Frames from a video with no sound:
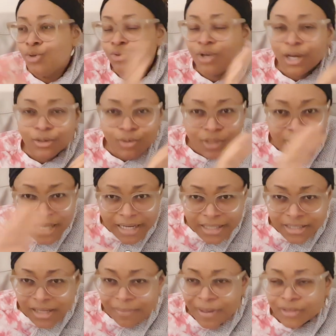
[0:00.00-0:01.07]
You cannot say
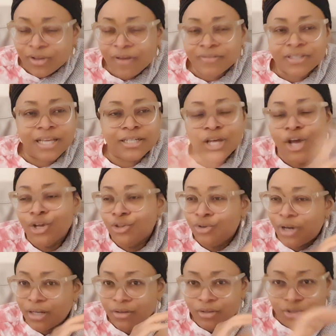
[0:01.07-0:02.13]
anything a pastor has said. You
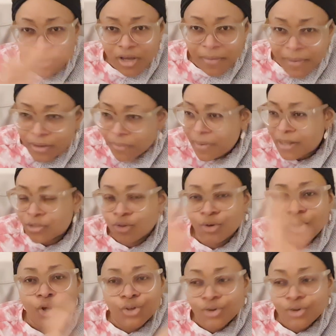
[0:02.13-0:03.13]
cannot talk about a pastor.